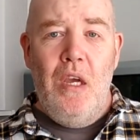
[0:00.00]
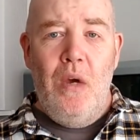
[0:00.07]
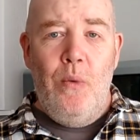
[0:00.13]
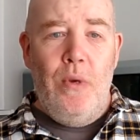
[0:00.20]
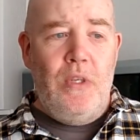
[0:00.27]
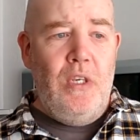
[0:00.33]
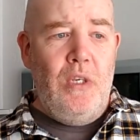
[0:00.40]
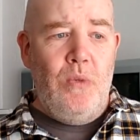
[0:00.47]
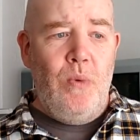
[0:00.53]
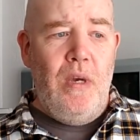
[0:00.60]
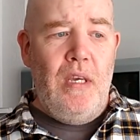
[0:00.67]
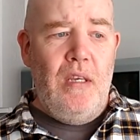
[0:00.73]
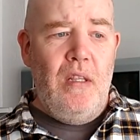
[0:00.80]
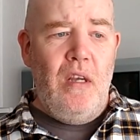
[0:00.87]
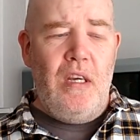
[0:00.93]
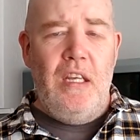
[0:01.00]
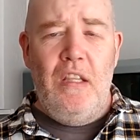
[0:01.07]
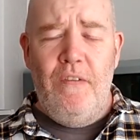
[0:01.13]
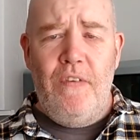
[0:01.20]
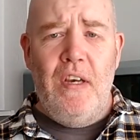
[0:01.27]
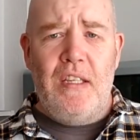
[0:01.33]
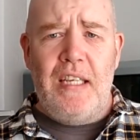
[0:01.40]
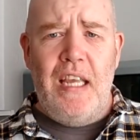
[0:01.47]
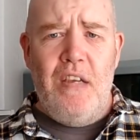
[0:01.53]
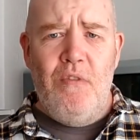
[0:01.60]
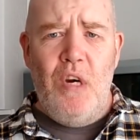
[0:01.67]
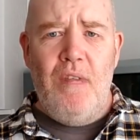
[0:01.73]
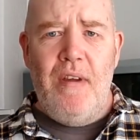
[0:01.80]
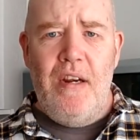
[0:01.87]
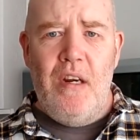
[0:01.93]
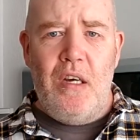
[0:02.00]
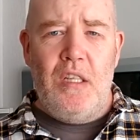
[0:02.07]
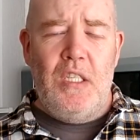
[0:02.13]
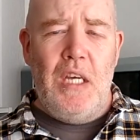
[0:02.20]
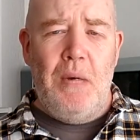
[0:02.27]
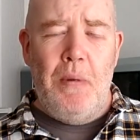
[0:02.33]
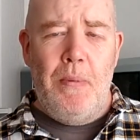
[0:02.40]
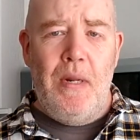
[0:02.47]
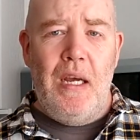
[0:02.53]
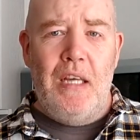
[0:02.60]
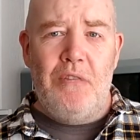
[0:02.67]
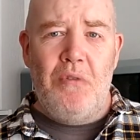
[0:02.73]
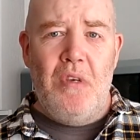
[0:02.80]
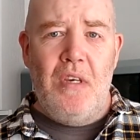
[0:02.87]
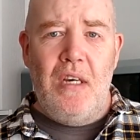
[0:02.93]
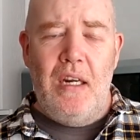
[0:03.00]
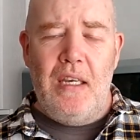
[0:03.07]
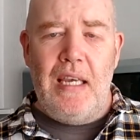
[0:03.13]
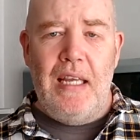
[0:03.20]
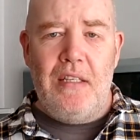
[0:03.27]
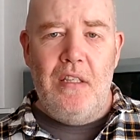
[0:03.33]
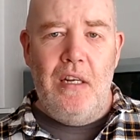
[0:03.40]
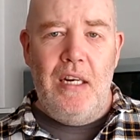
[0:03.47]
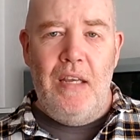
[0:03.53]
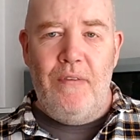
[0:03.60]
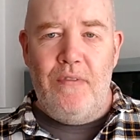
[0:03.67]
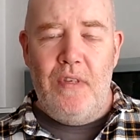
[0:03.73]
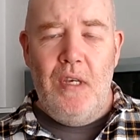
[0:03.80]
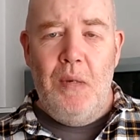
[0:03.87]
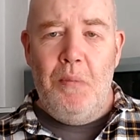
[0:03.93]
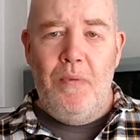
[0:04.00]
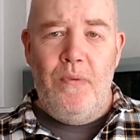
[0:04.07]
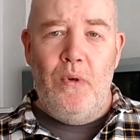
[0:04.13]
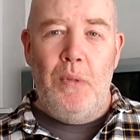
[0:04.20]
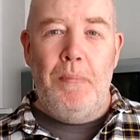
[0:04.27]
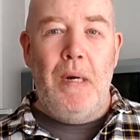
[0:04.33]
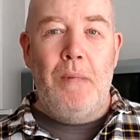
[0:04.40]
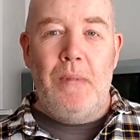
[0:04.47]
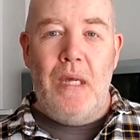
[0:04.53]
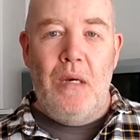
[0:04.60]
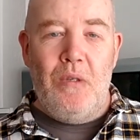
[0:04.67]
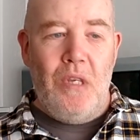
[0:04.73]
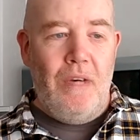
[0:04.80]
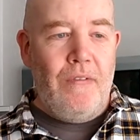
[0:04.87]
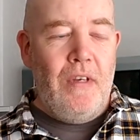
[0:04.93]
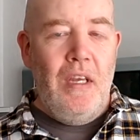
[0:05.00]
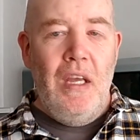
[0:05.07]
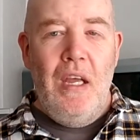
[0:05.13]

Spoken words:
which is where, in the first game, you're running around Nakatomi Plaza and you've got to get to the lift before the bomb goes off.